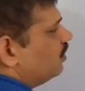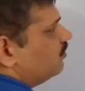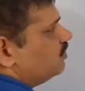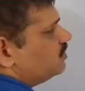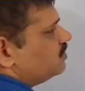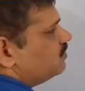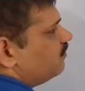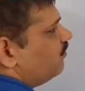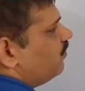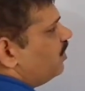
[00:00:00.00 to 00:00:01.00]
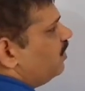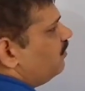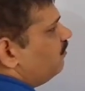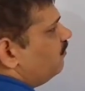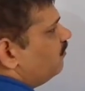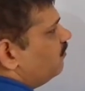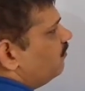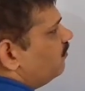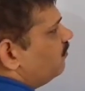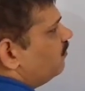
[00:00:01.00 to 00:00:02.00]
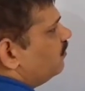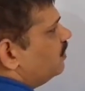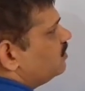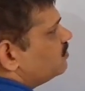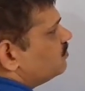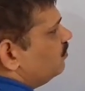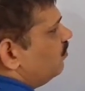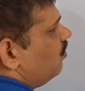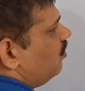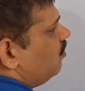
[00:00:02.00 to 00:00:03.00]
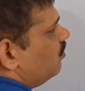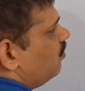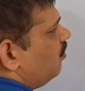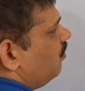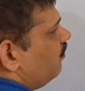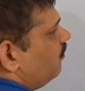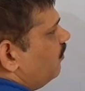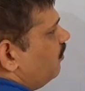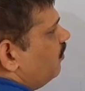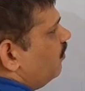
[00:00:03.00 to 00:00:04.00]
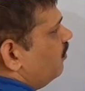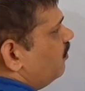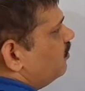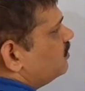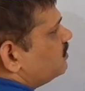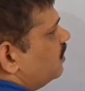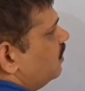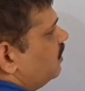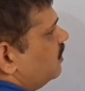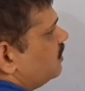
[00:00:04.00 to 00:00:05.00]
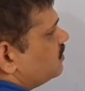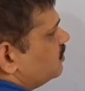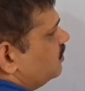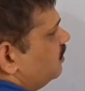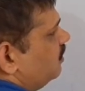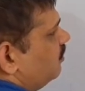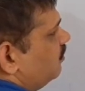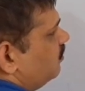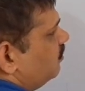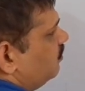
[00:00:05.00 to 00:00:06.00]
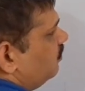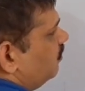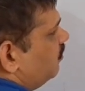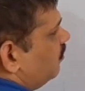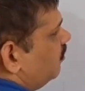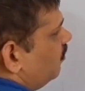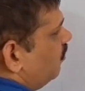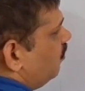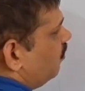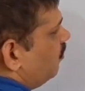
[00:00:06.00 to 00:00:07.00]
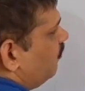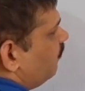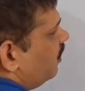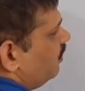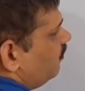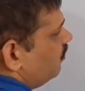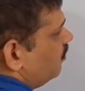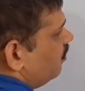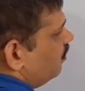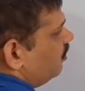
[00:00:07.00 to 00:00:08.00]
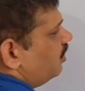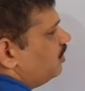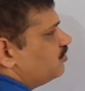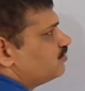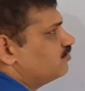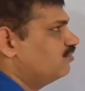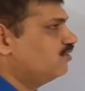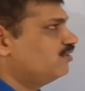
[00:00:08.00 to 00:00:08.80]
Now this is 5 raised to log of sine x into log of 5 into